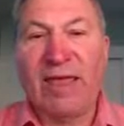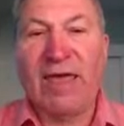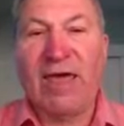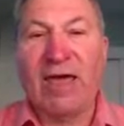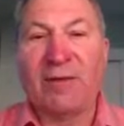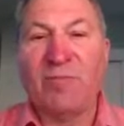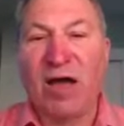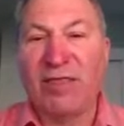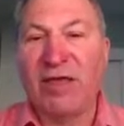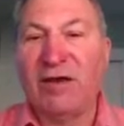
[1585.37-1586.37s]
And
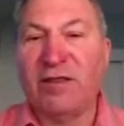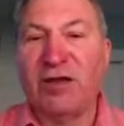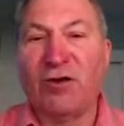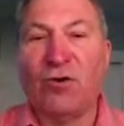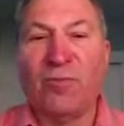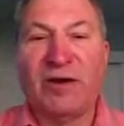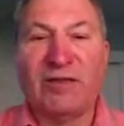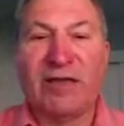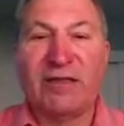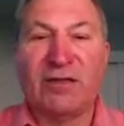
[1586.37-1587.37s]
by the end of the year, hoping
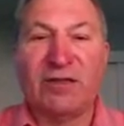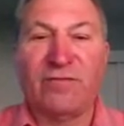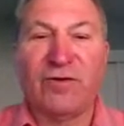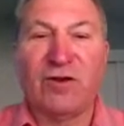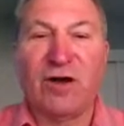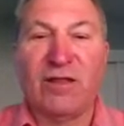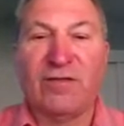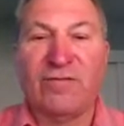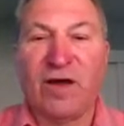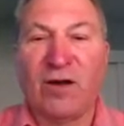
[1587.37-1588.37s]
to take delivery on
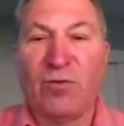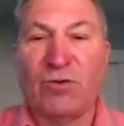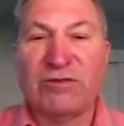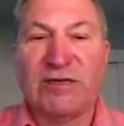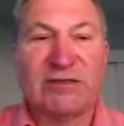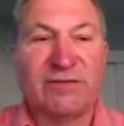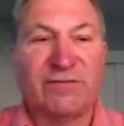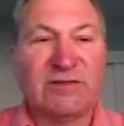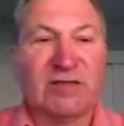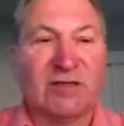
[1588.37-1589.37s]
the final processing
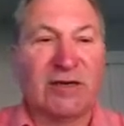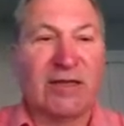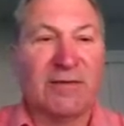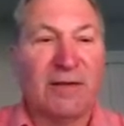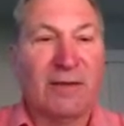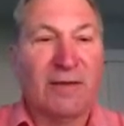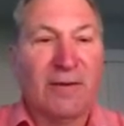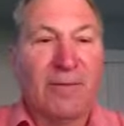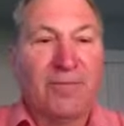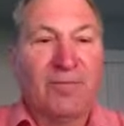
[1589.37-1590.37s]
facility.
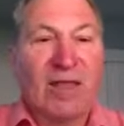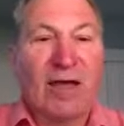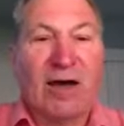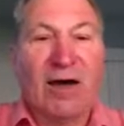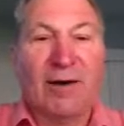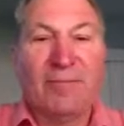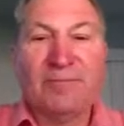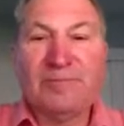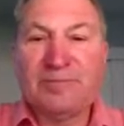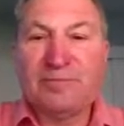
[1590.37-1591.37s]

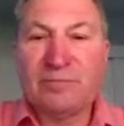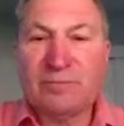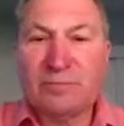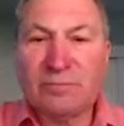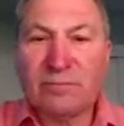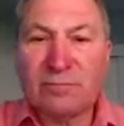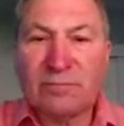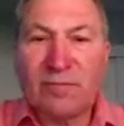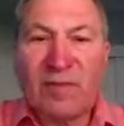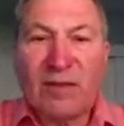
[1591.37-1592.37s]

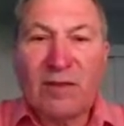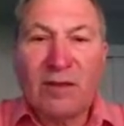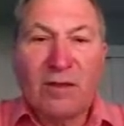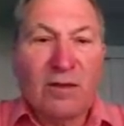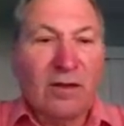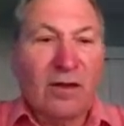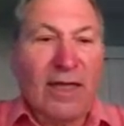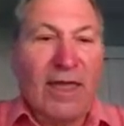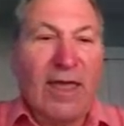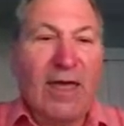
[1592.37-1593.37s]

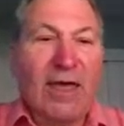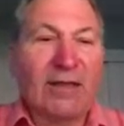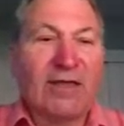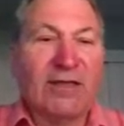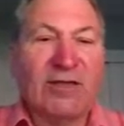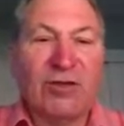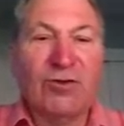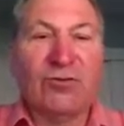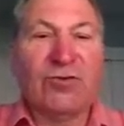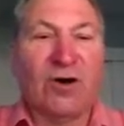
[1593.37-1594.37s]
And
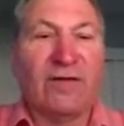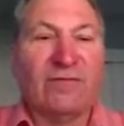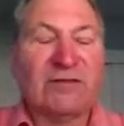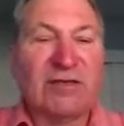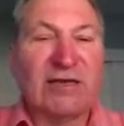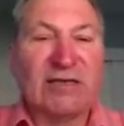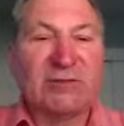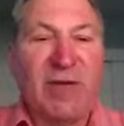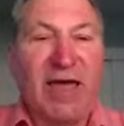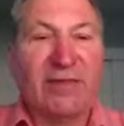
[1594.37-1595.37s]
continuing to obviously
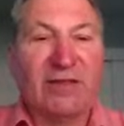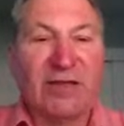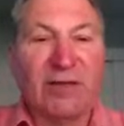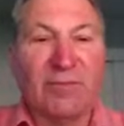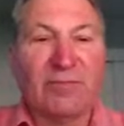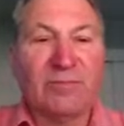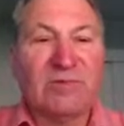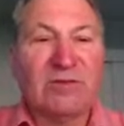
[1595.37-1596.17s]
expand the team.